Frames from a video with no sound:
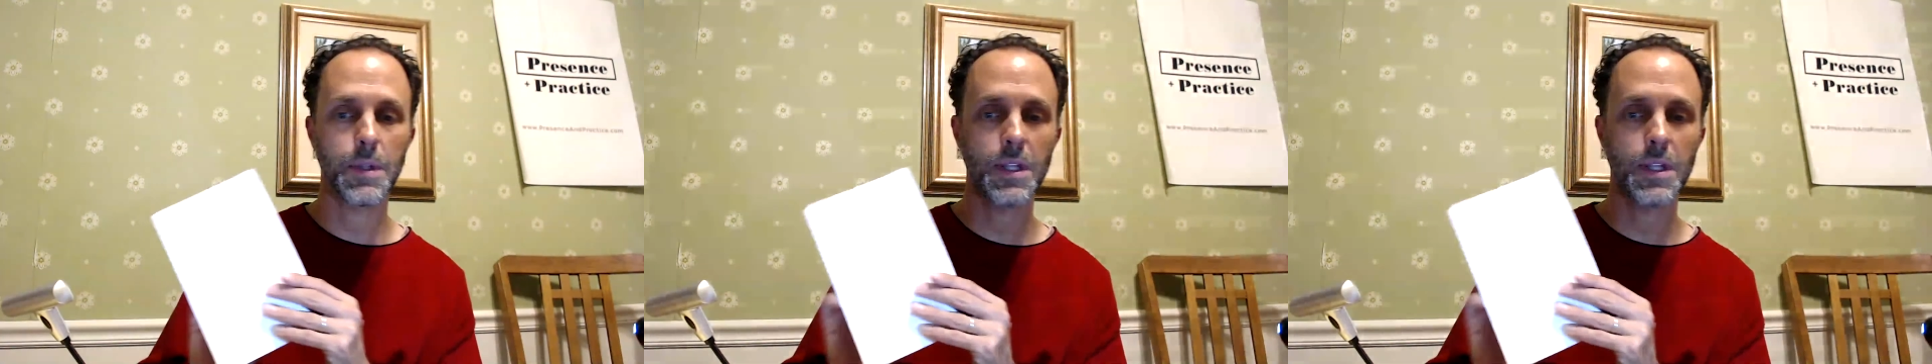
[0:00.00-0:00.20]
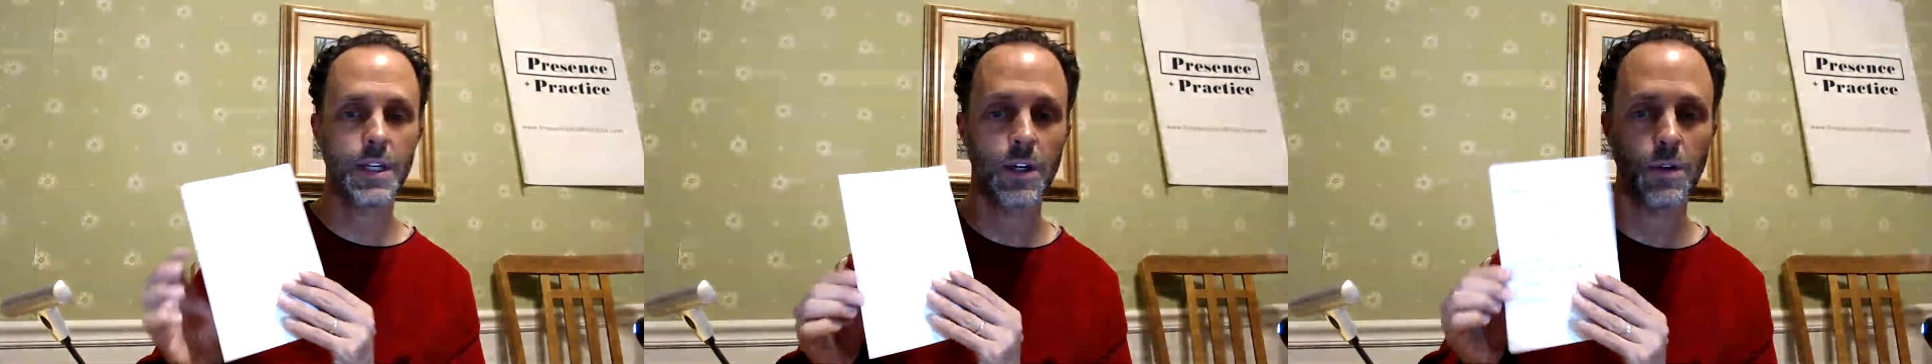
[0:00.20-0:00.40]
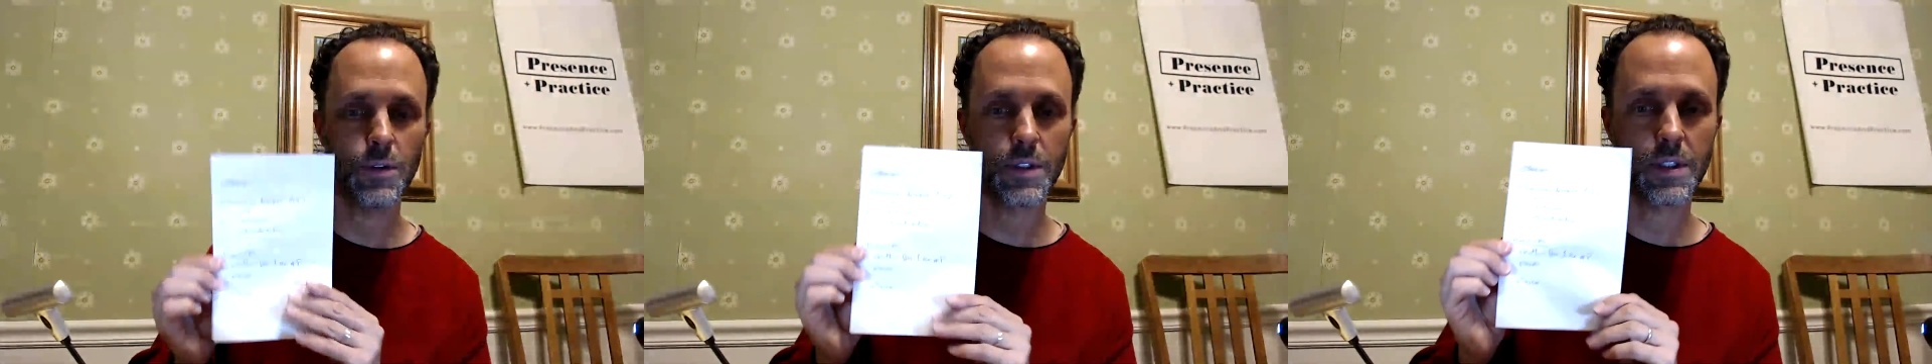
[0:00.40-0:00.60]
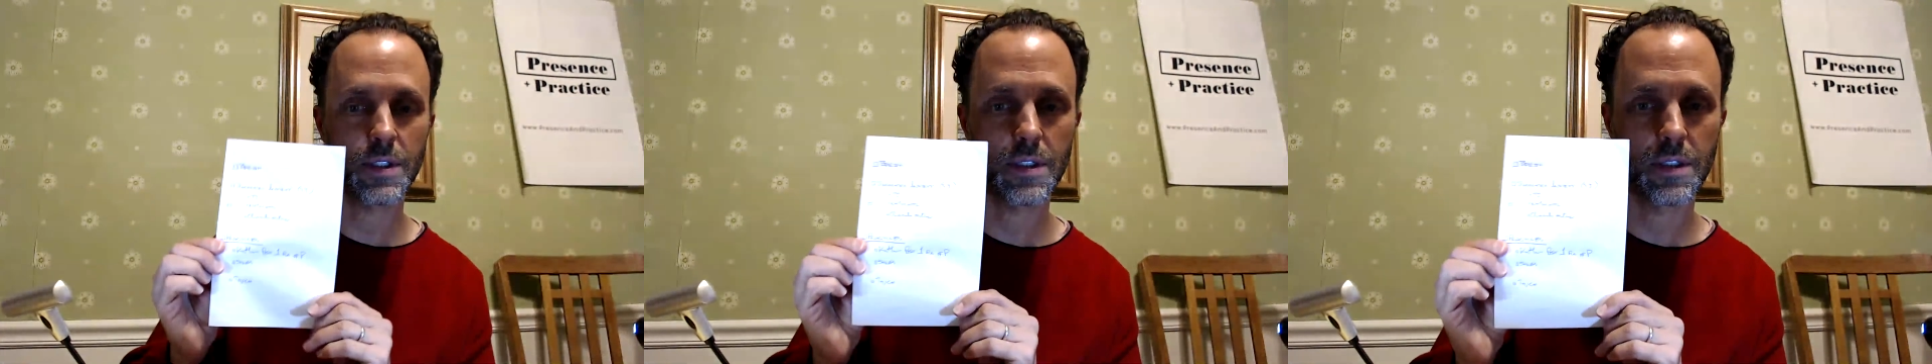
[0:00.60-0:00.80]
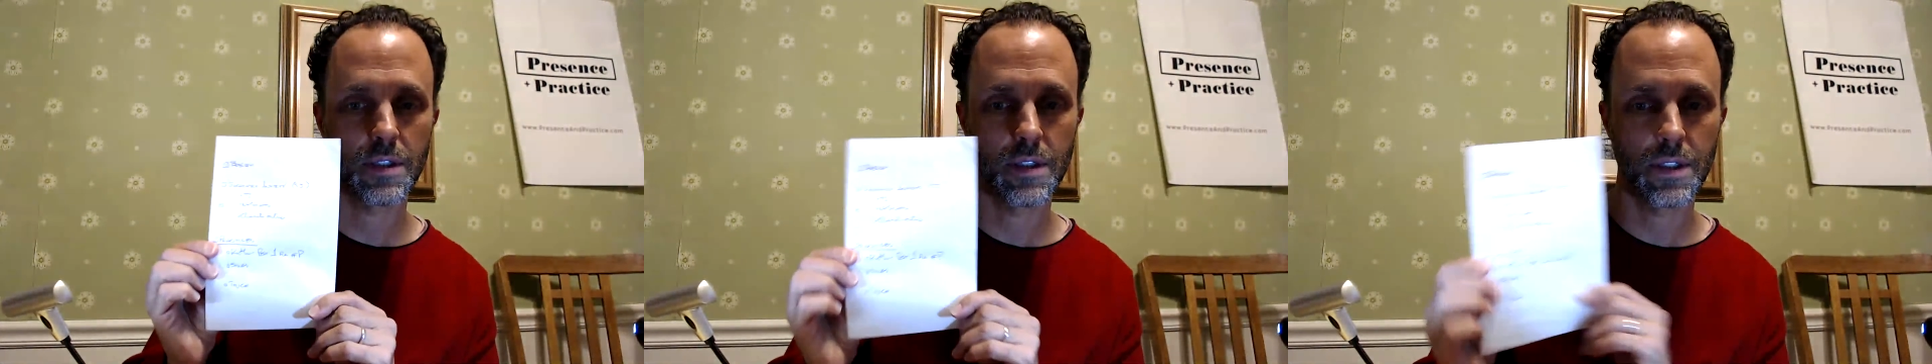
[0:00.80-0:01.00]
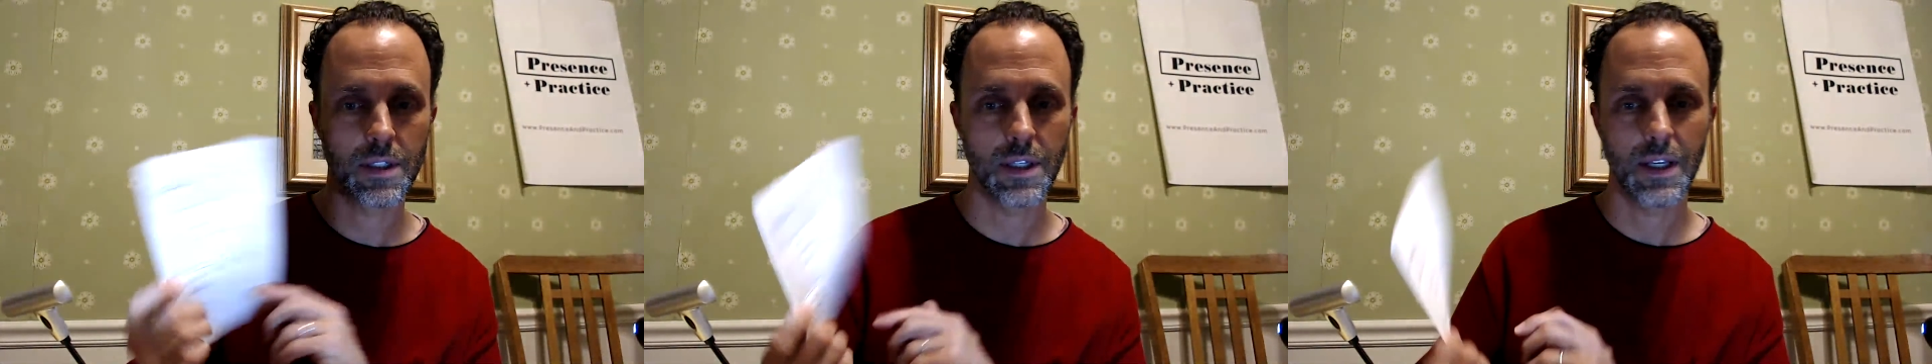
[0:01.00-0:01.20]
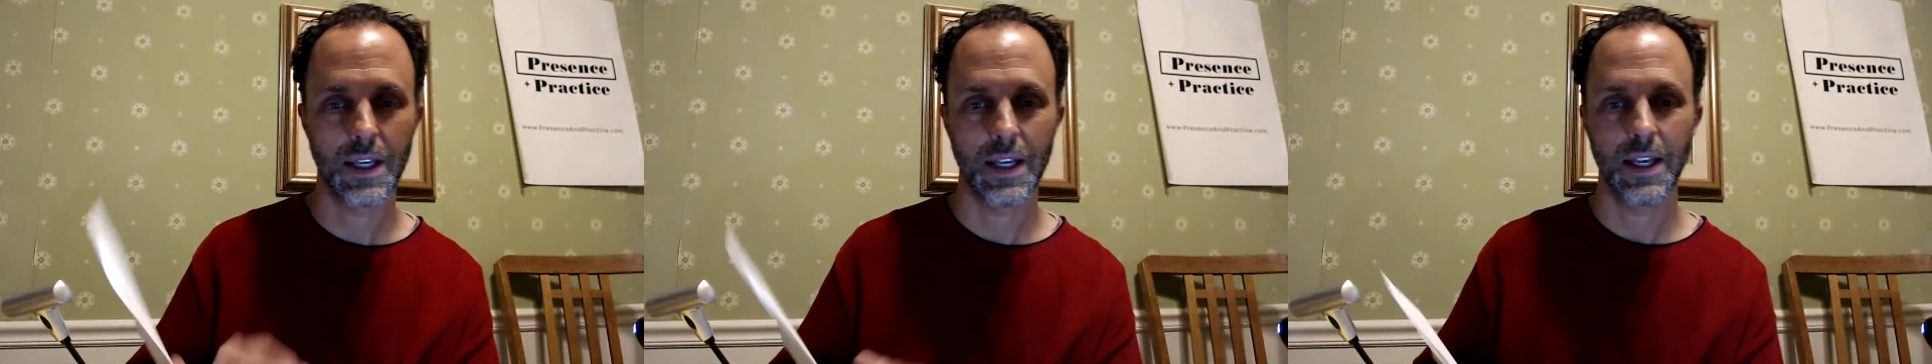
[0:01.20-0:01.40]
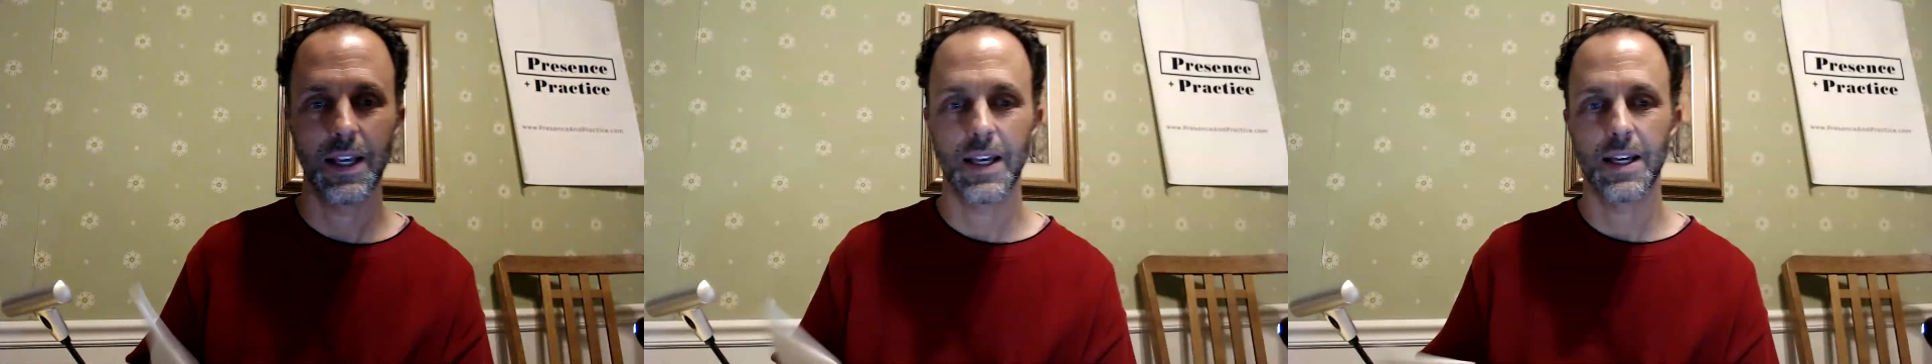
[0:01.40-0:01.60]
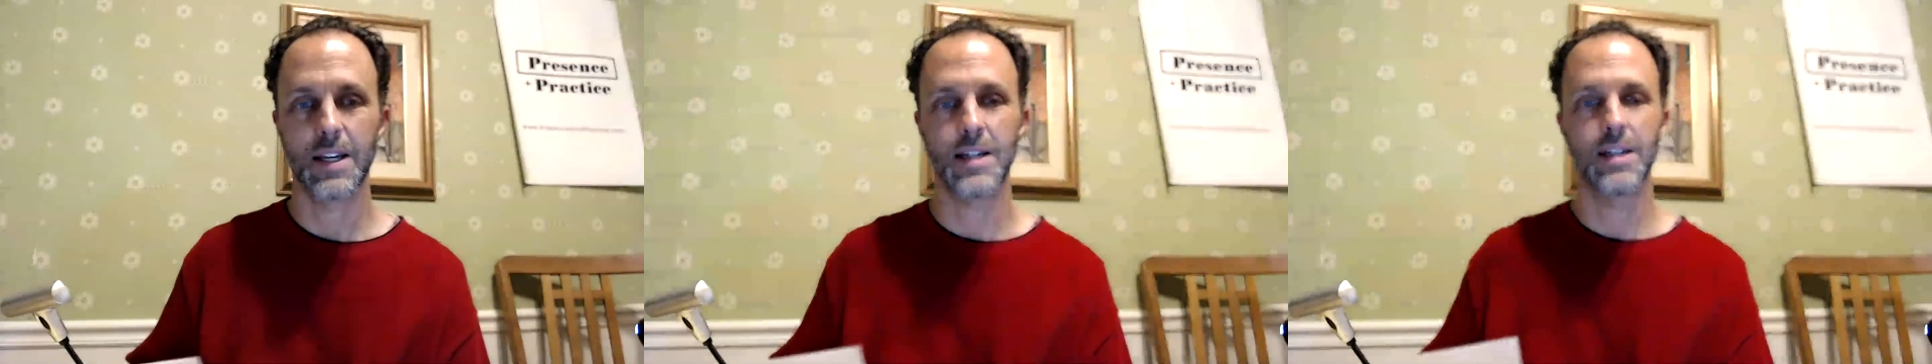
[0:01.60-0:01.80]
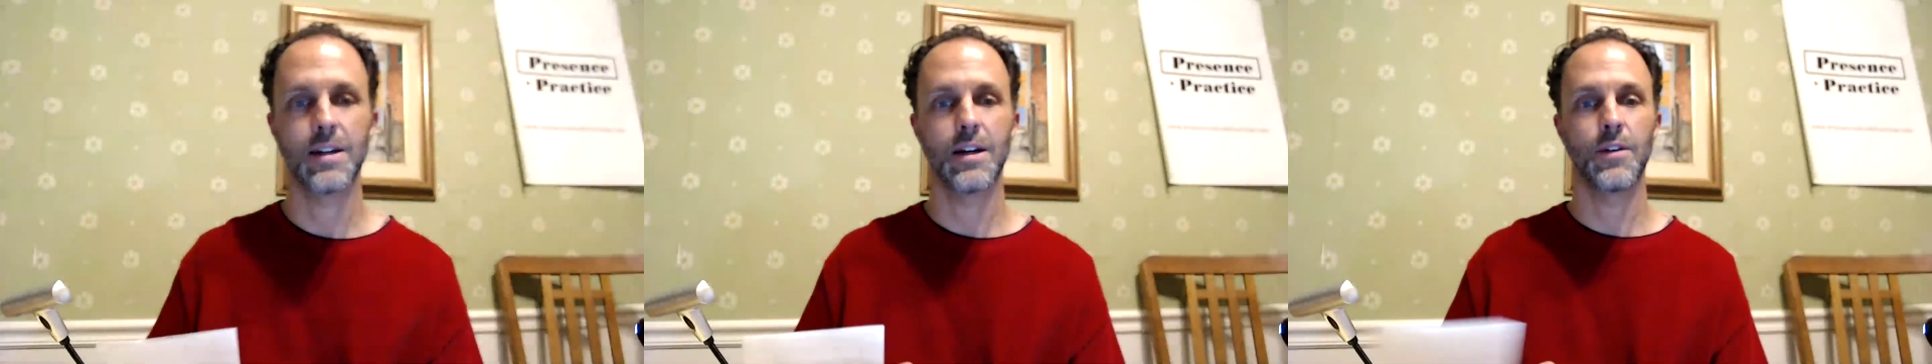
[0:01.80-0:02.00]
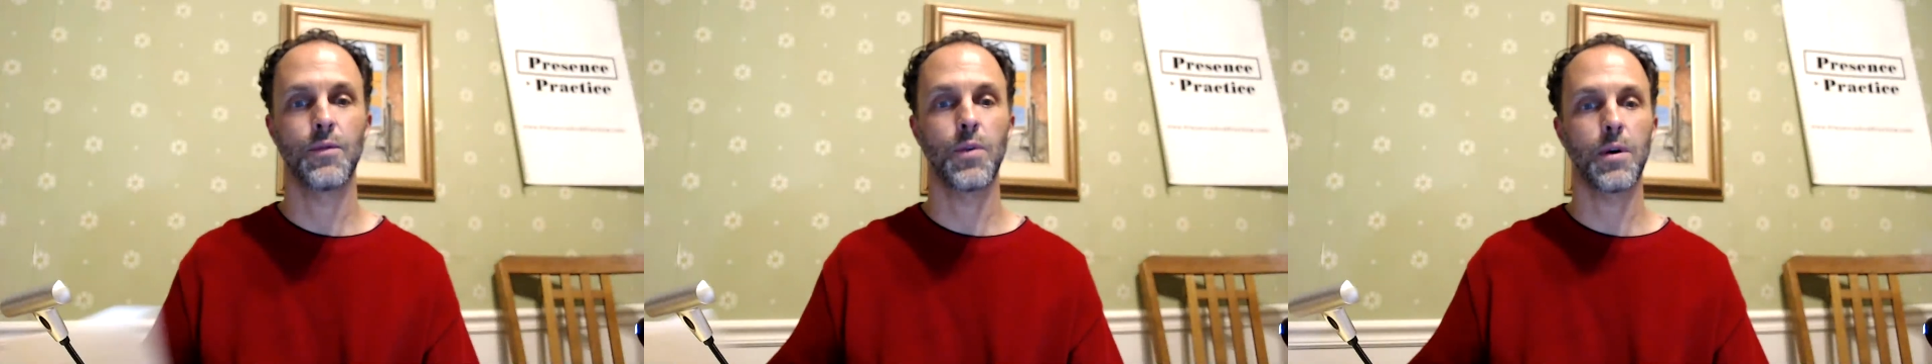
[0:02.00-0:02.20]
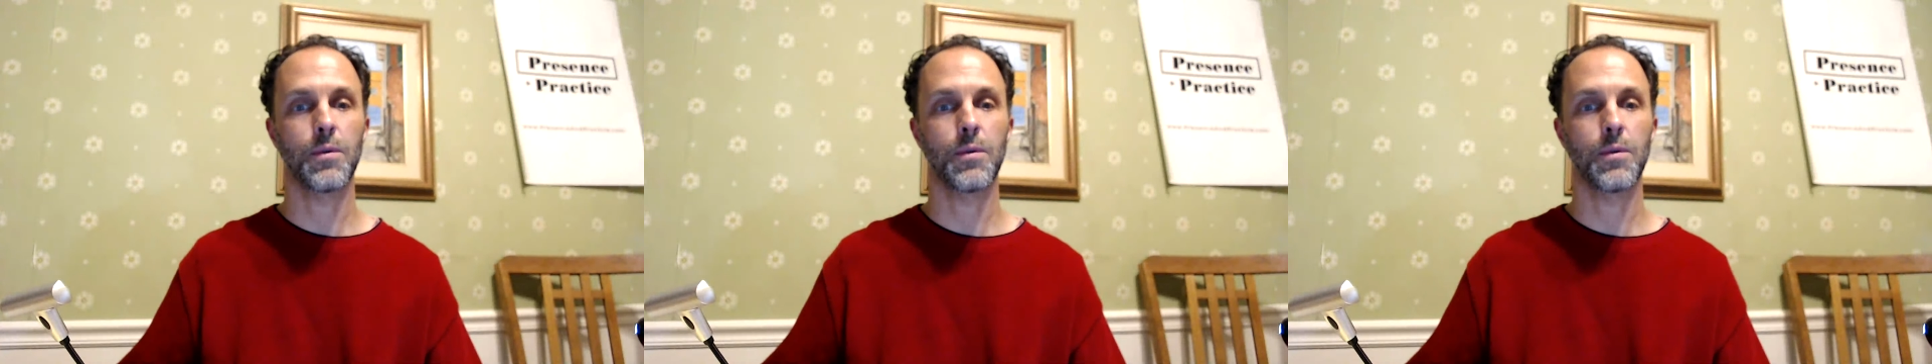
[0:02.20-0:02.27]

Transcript: of notes of what